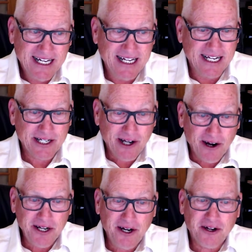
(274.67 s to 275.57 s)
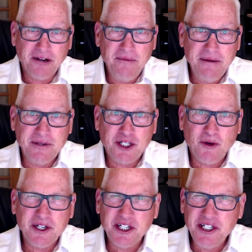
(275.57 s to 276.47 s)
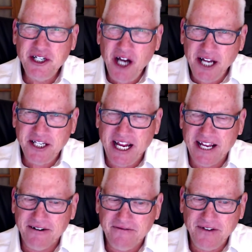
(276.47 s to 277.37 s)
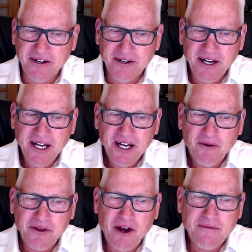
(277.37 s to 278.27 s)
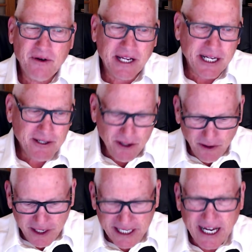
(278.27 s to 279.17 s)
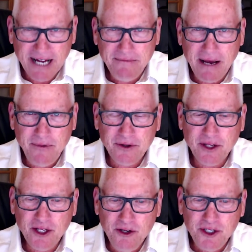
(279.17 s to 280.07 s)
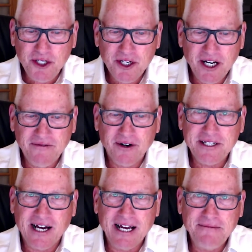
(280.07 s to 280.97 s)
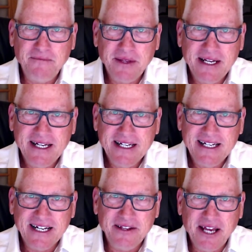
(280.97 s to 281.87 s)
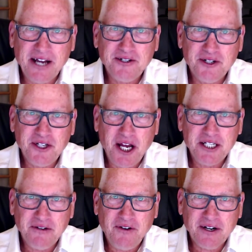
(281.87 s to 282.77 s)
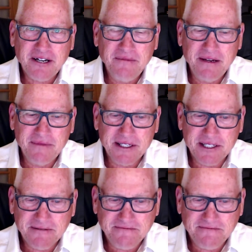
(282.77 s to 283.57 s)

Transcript: and guarding our commitments so as not to interfere with our bringing glory to God by both the use of our time and the exercise of our commitments.